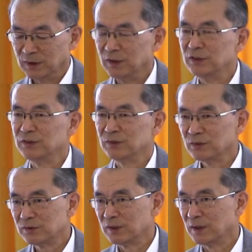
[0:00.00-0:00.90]
It's
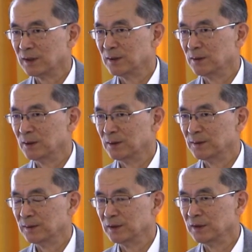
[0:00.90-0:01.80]
not an
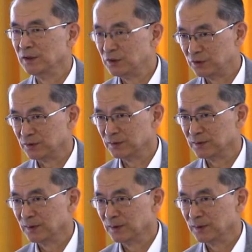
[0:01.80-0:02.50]
issue.